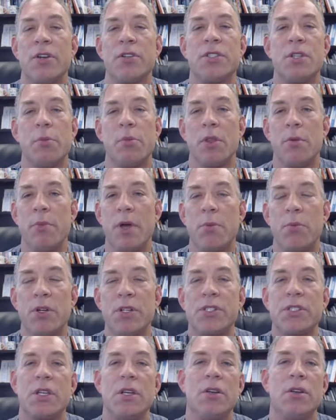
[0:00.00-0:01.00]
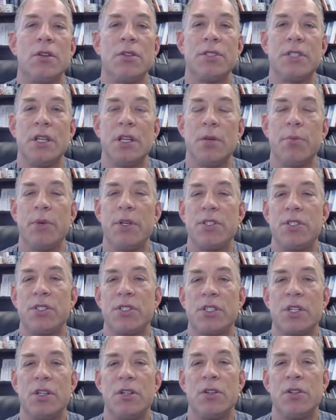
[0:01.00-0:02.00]
Some of the memory skills, inhibition
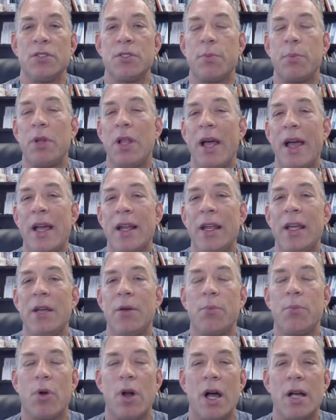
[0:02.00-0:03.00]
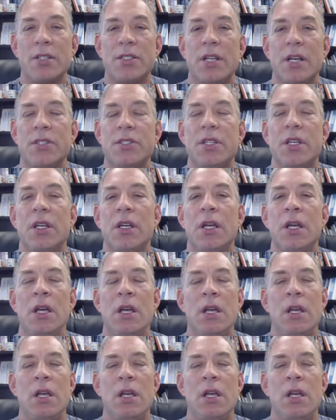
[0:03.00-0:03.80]
skills, planning, processing,